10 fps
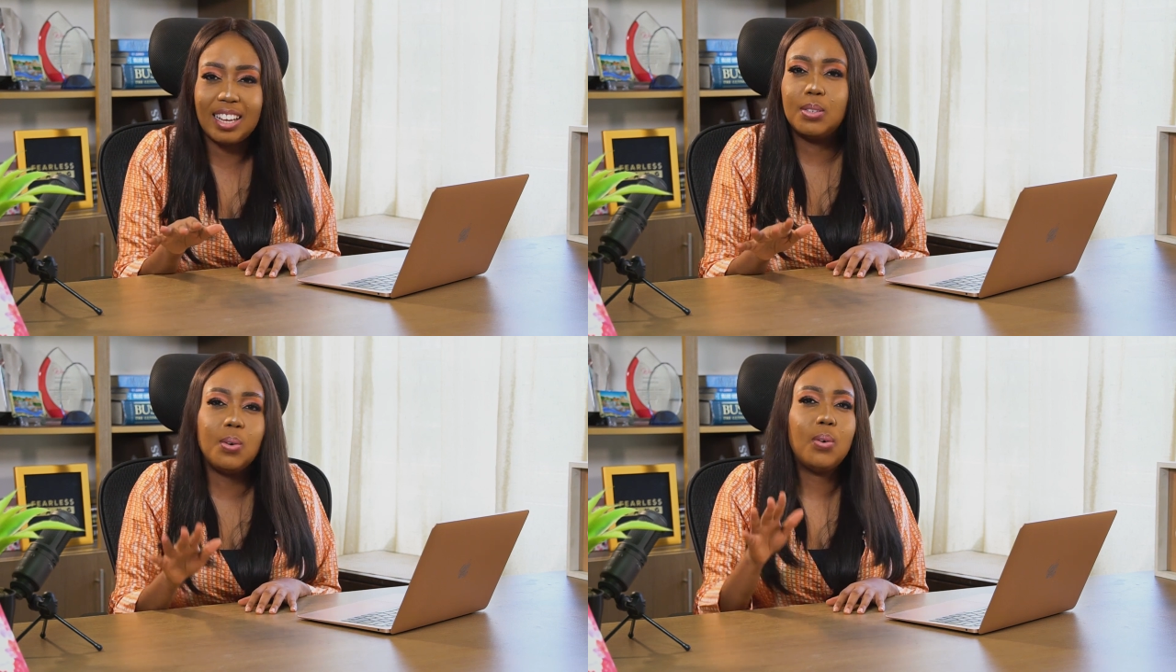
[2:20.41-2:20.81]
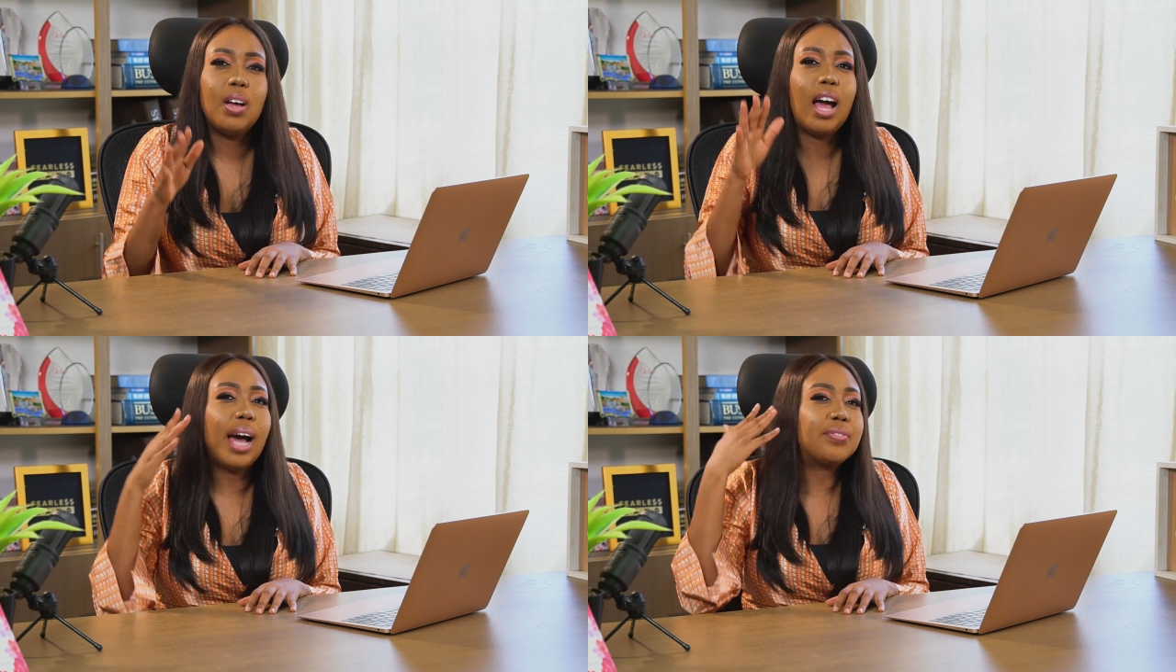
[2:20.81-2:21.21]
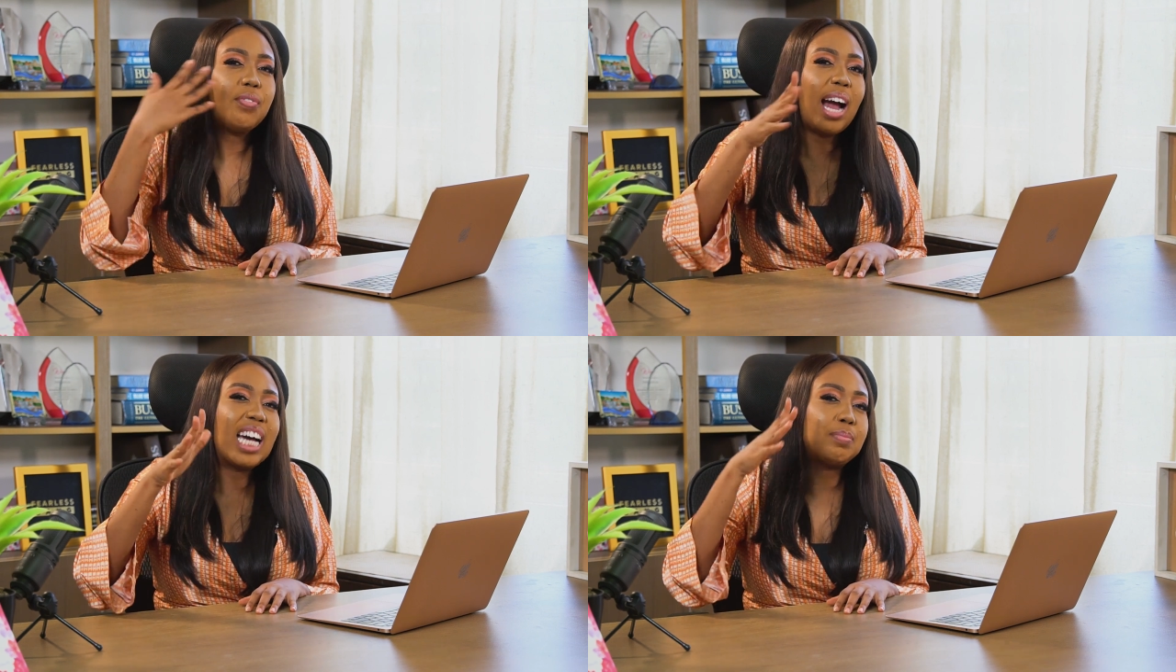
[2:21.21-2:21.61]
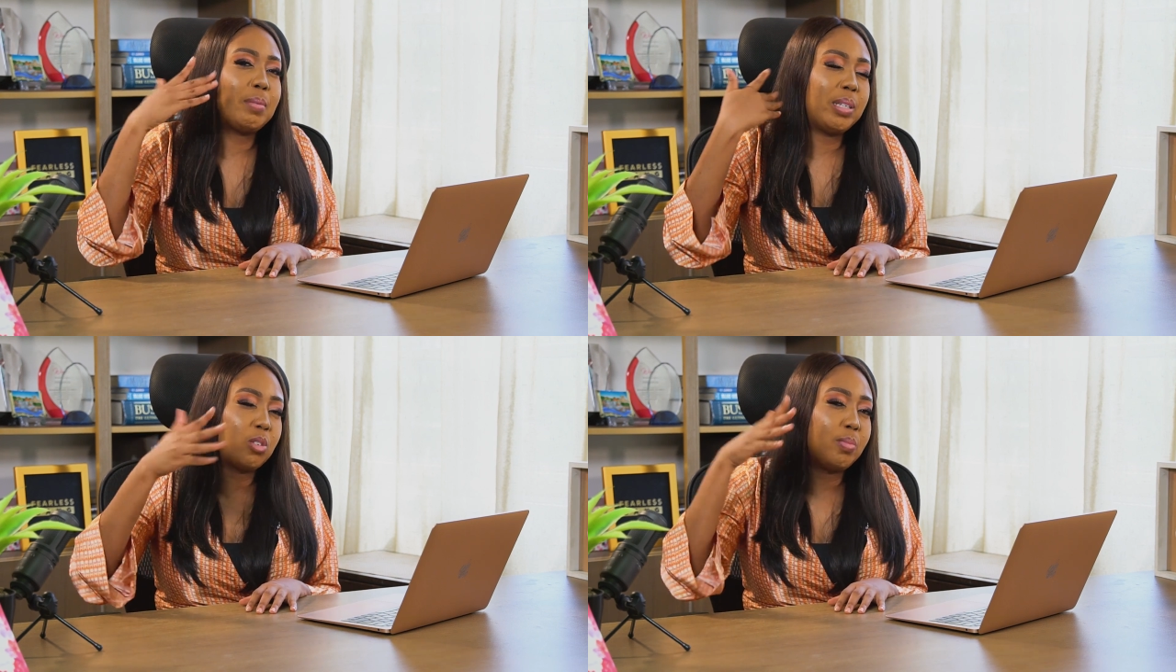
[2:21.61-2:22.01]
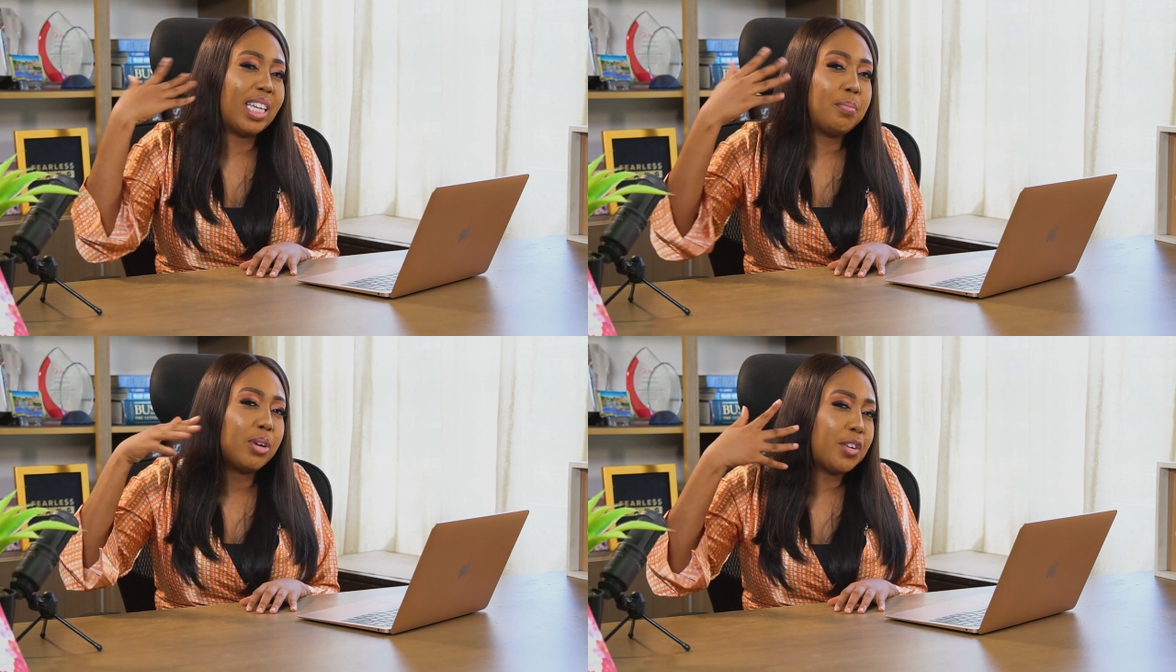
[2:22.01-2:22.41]
So as far as my business was
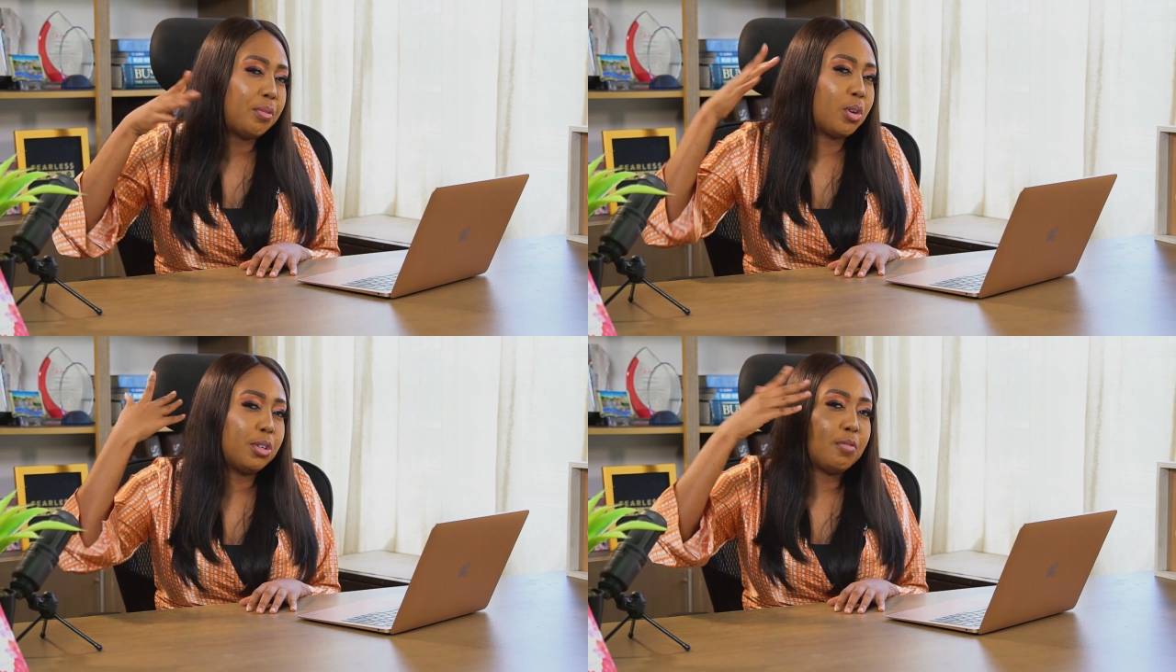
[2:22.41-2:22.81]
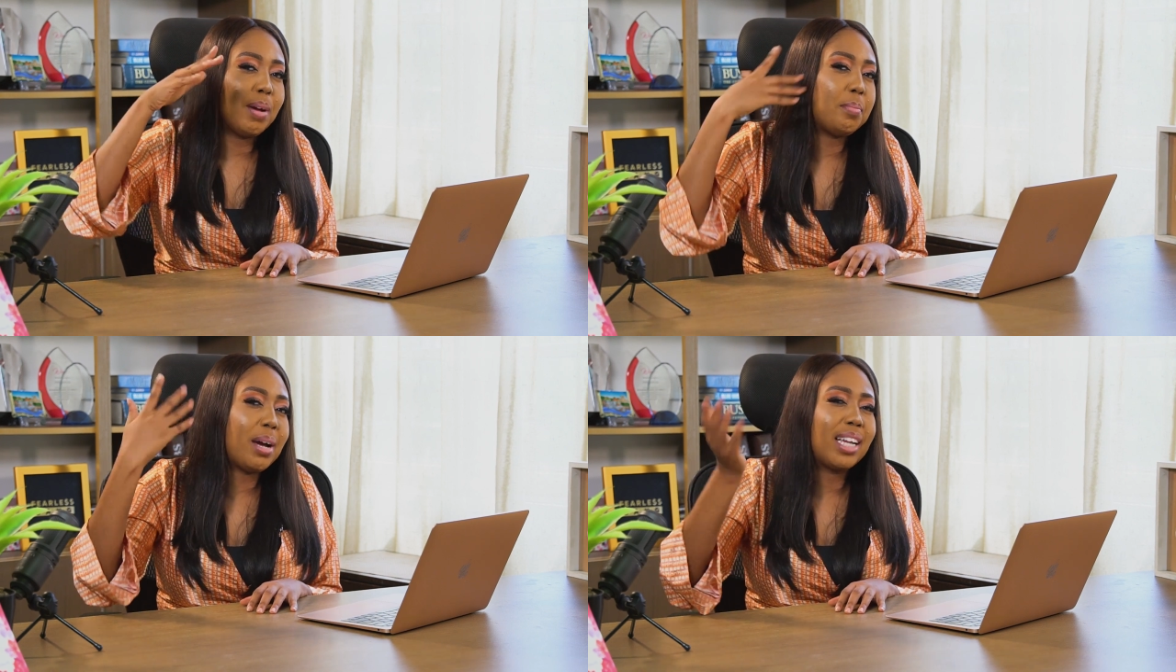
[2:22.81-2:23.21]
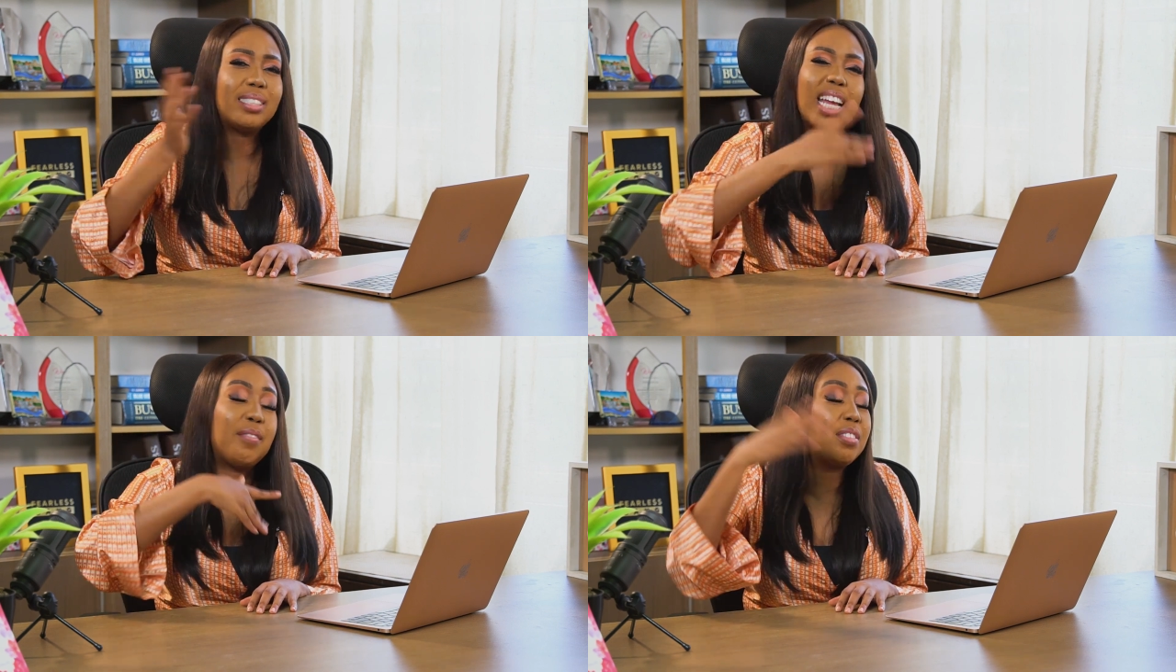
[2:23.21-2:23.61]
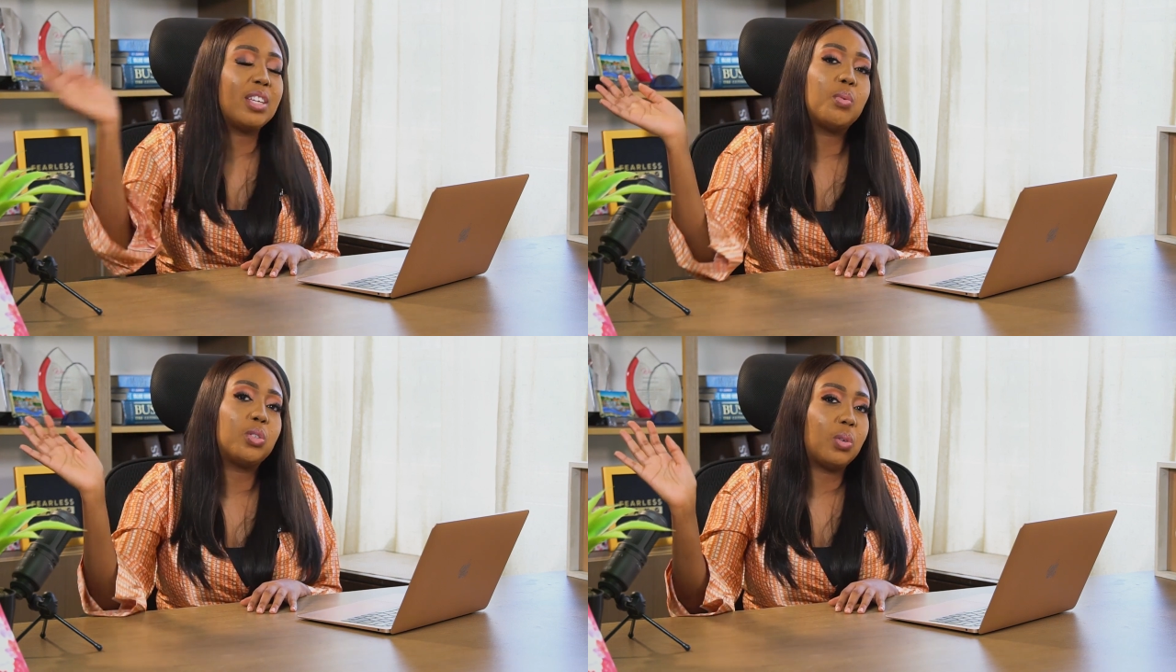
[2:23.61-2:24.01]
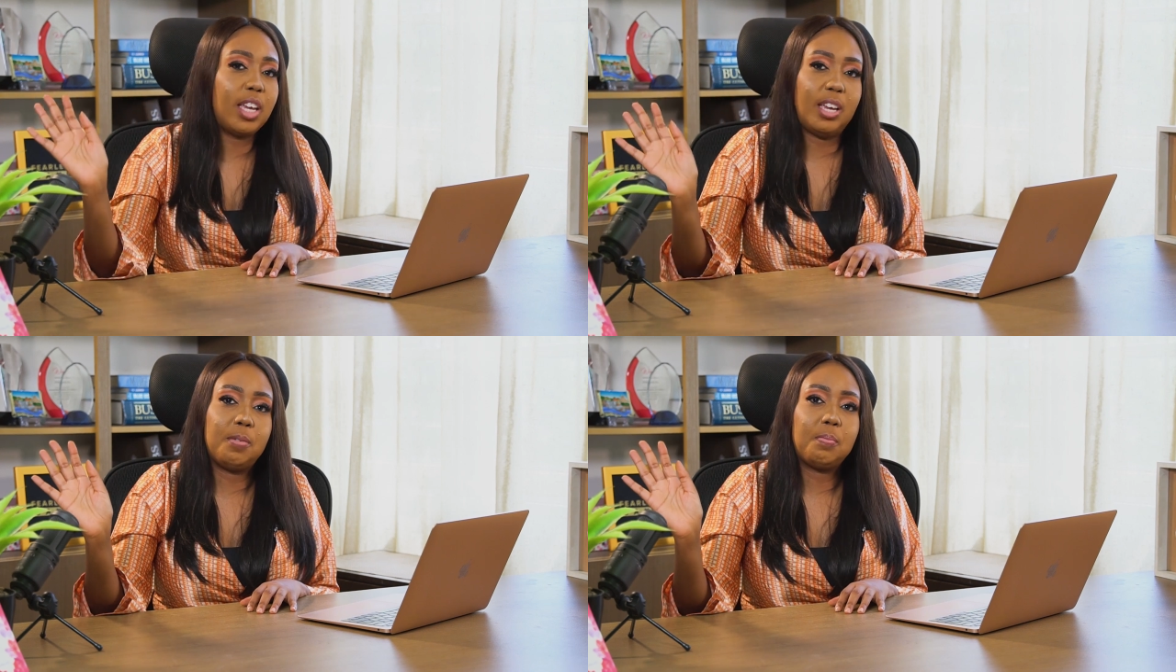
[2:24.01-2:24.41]
making money from the corner of my mind, everything was
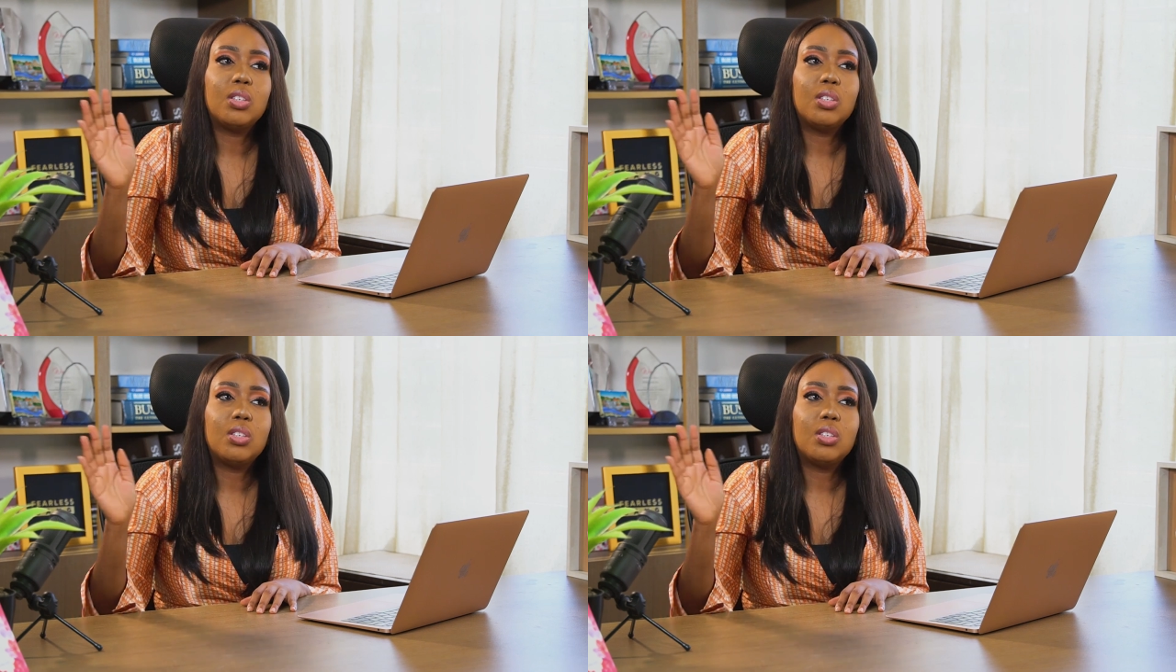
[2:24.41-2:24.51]
okay.